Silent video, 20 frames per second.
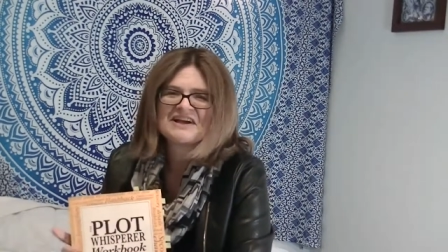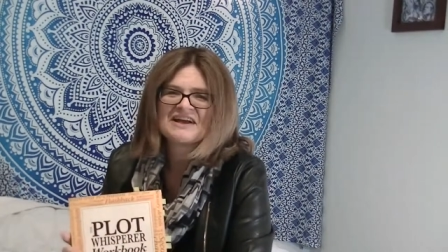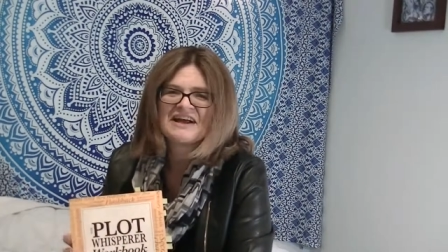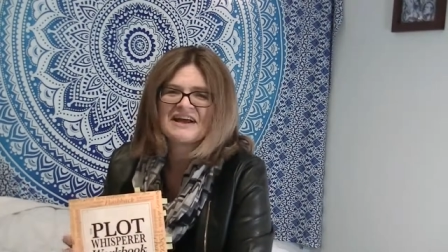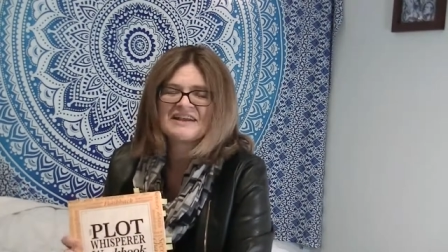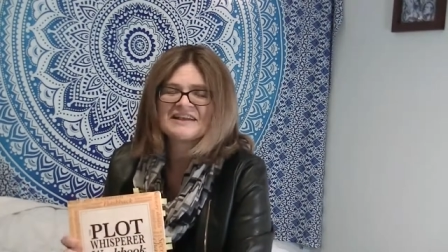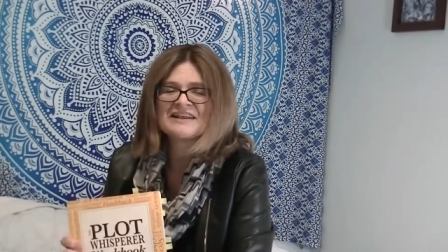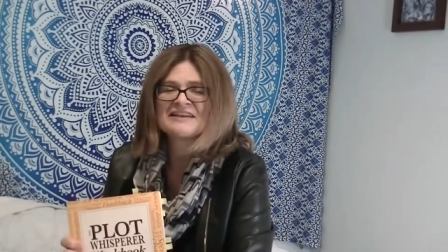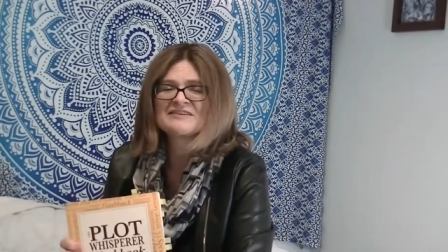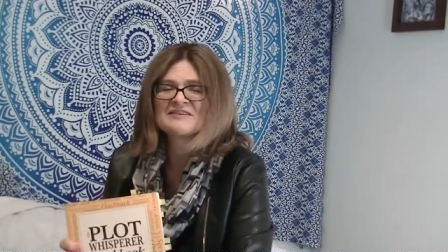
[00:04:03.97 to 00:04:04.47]

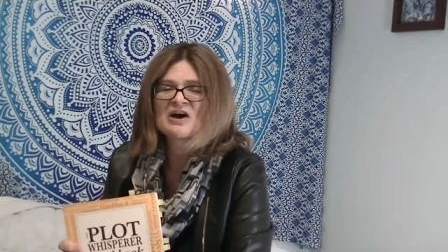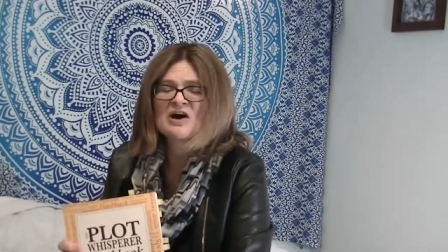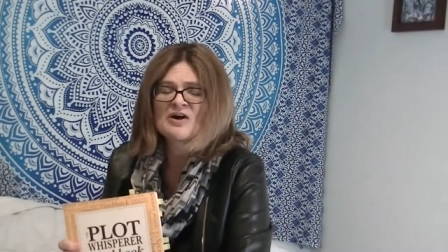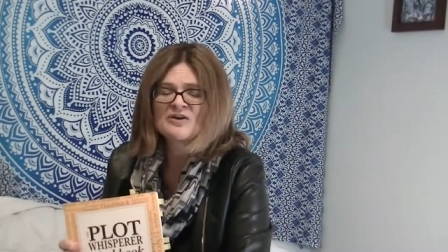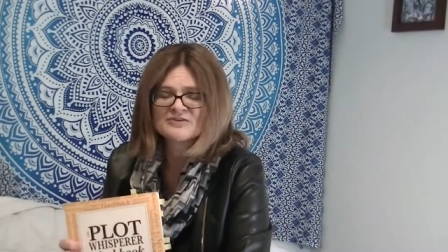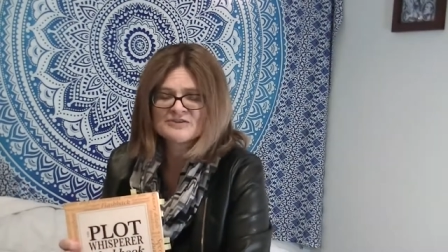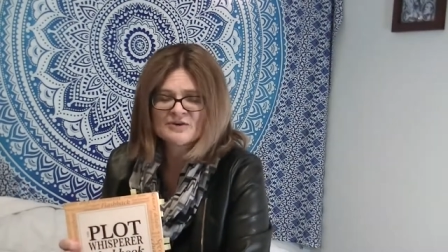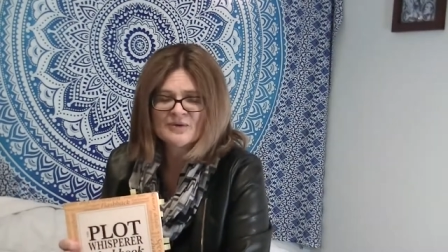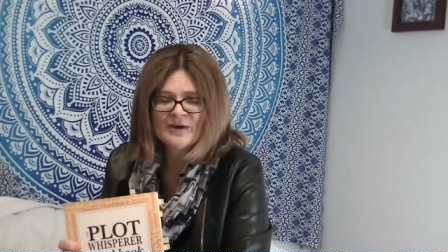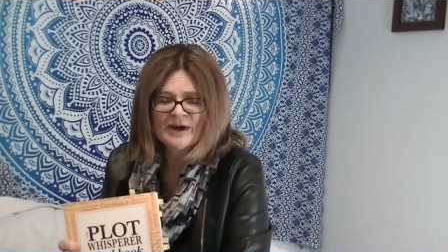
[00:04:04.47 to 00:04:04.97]
And this
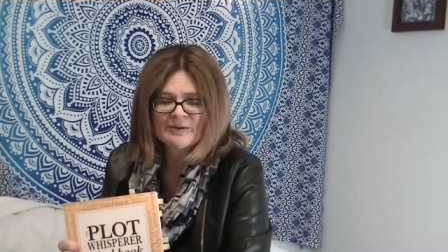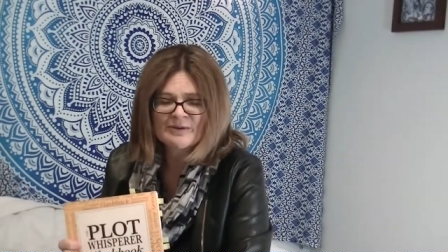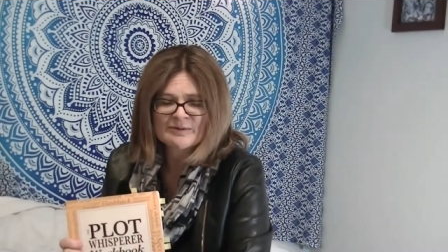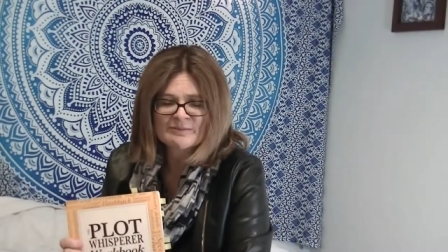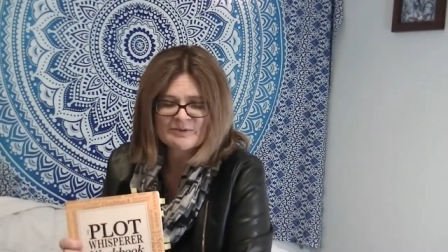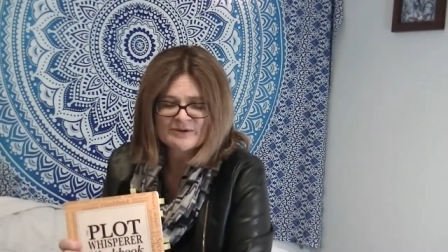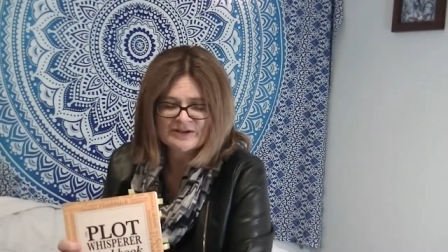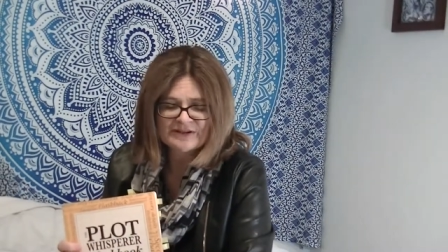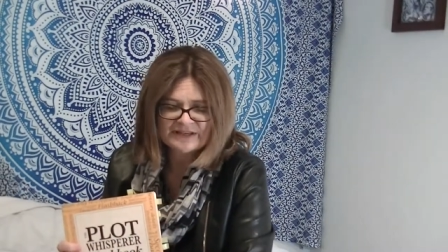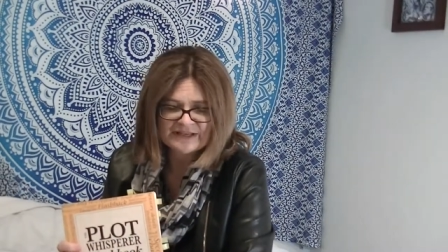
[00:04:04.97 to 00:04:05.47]
also, I will
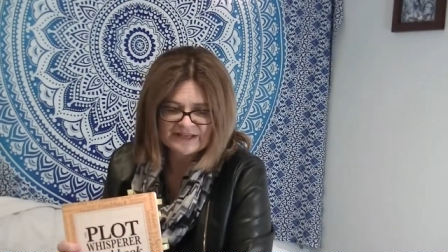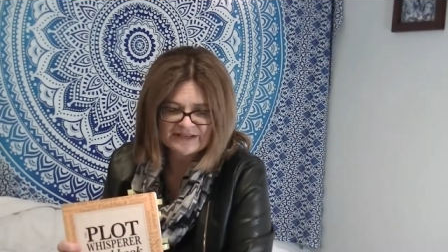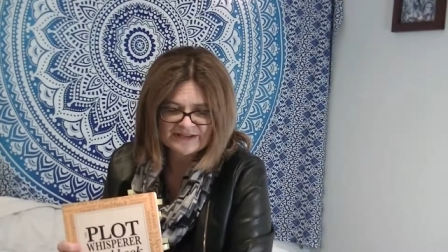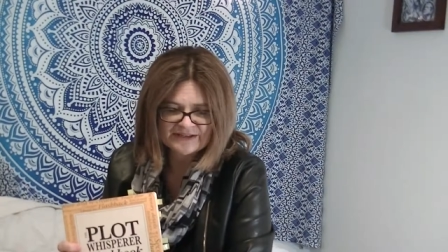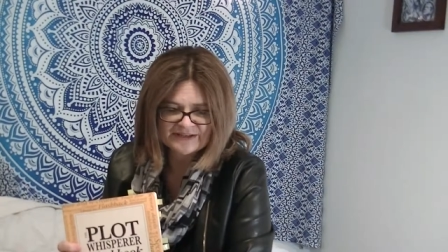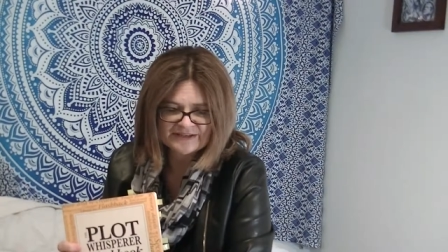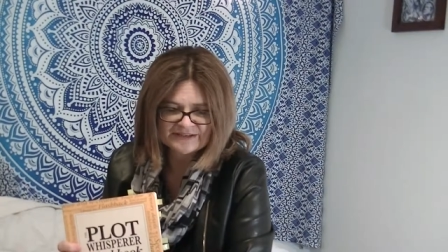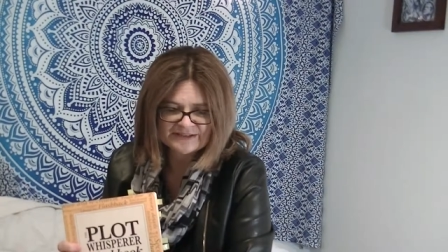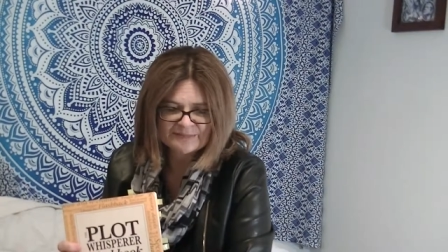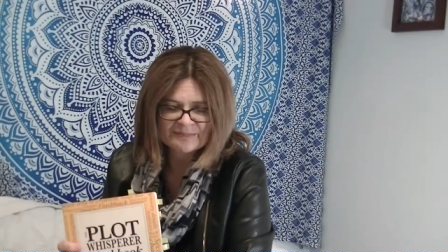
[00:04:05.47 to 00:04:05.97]
put a link
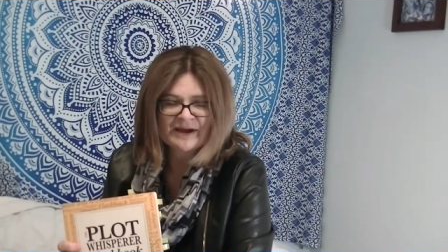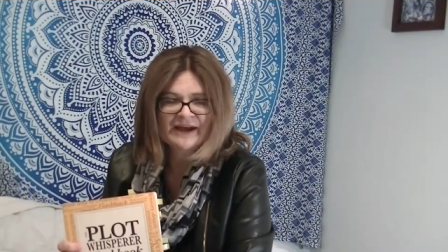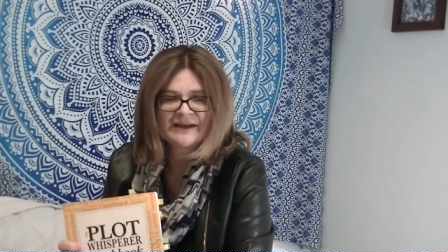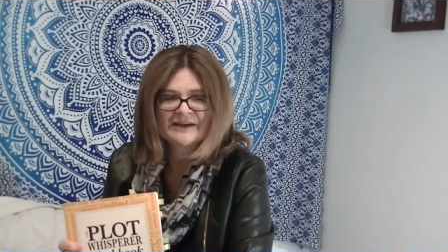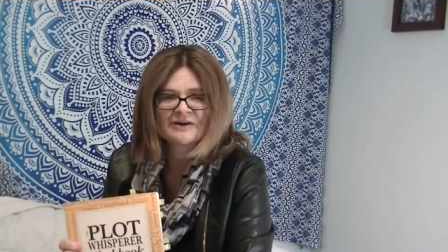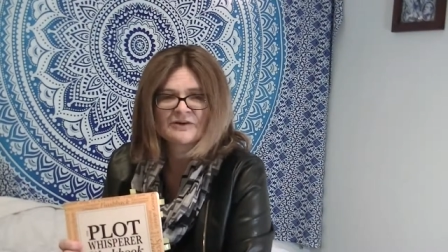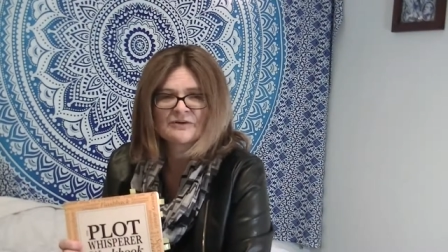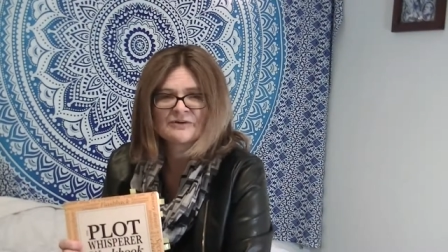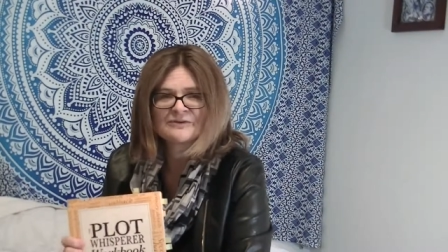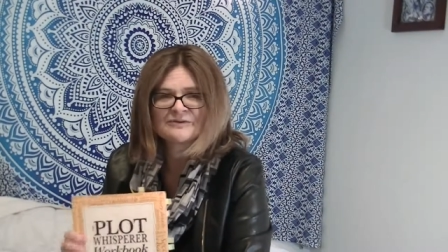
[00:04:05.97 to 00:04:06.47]
in the
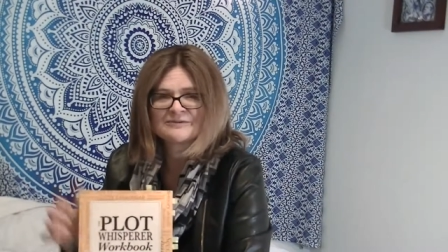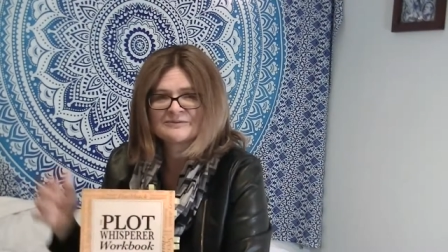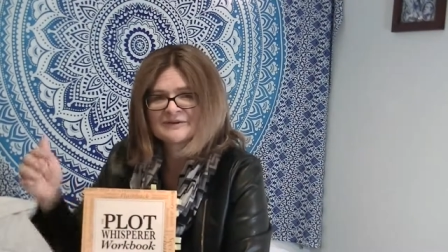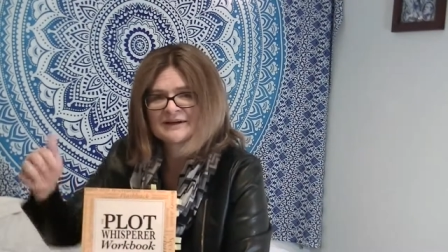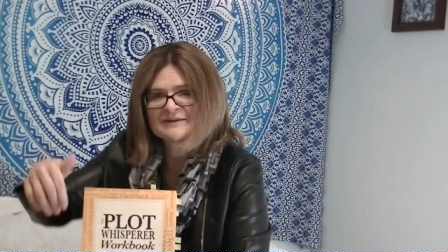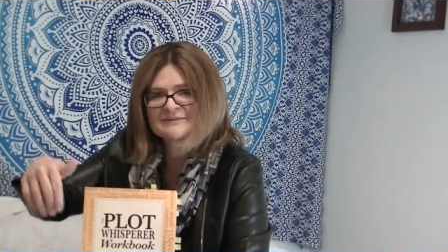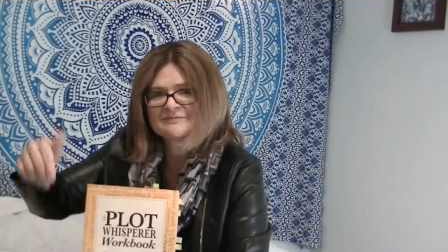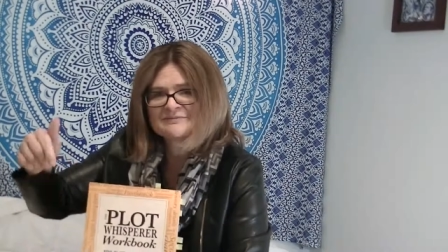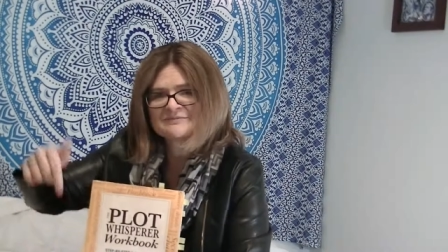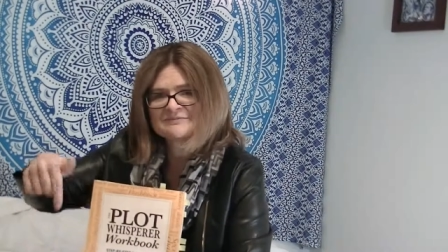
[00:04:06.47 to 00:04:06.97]
bio
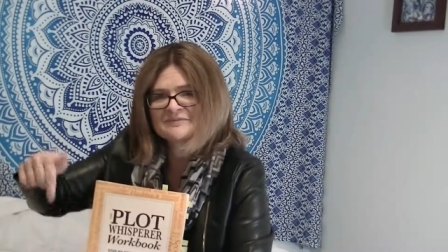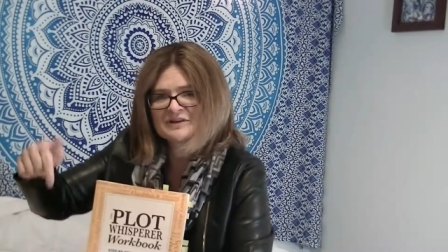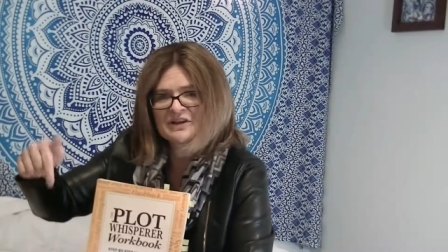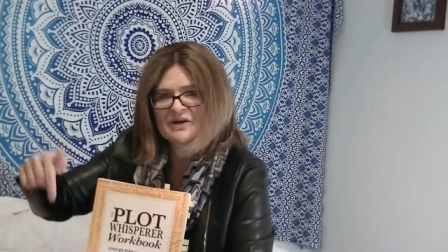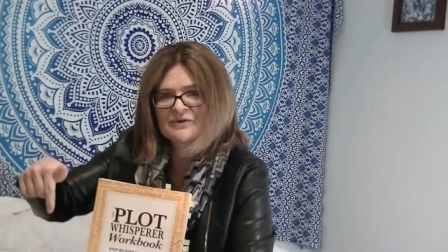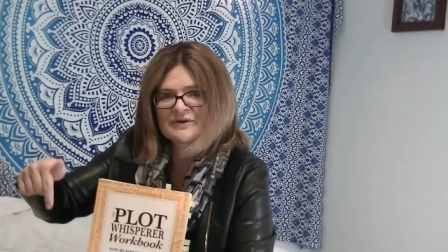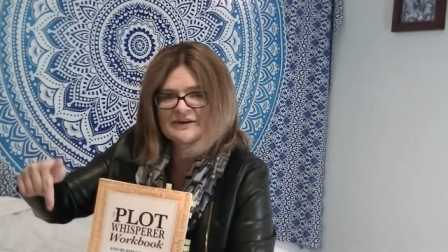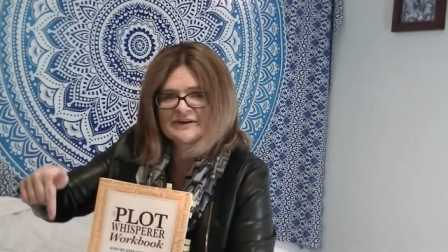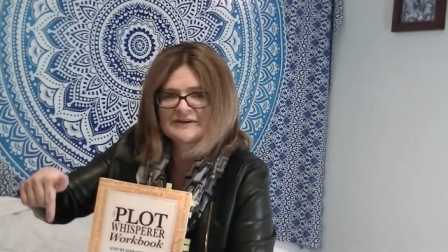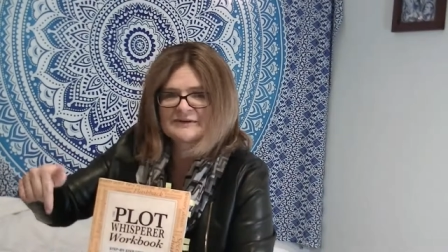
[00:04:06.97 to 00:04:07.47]
right
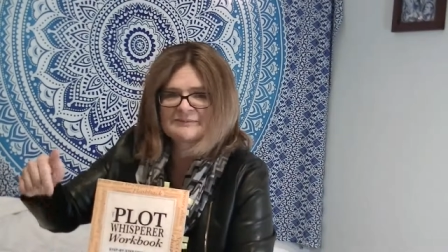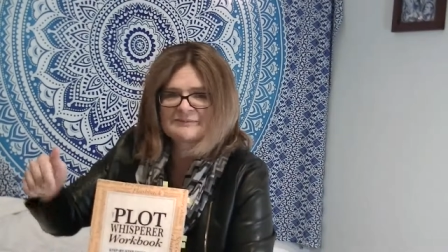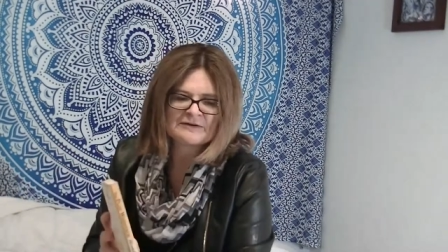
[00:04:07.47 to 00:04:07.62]
below here.